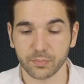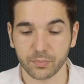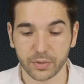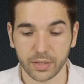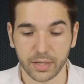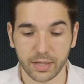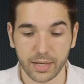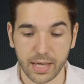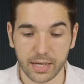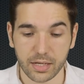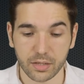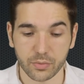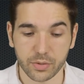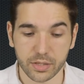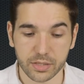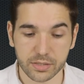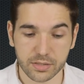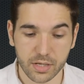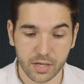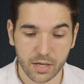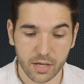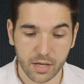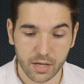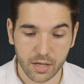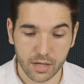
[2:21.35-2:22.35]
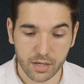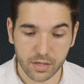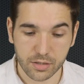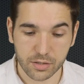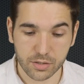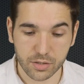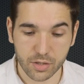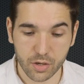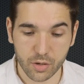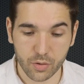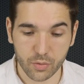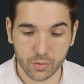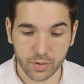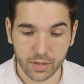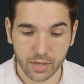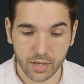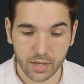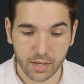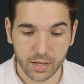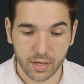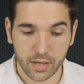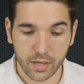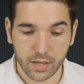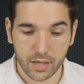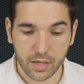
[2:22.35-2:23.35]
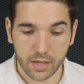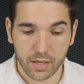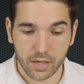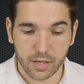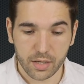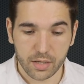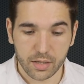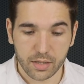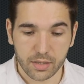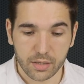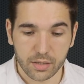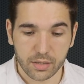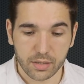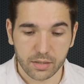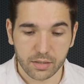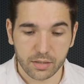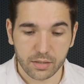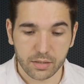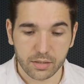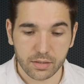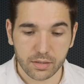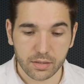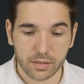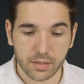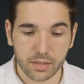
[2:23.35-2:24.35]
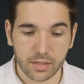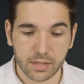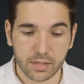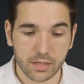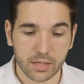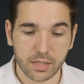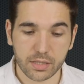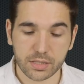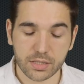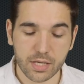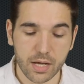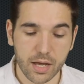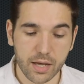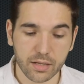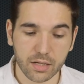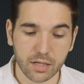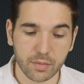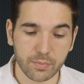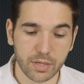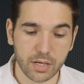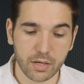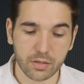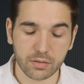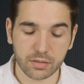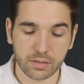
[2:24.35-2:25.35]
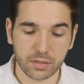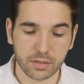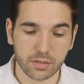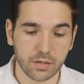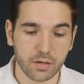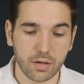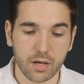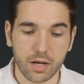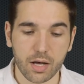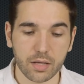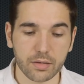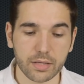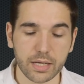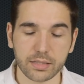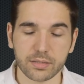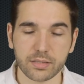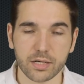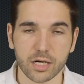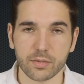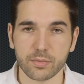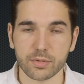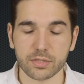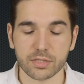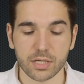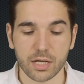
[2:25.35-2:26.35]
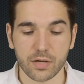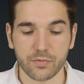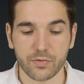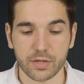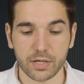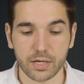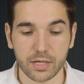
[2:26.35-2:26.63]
But anyways, so he's talking about, you know, all that terrible stuff.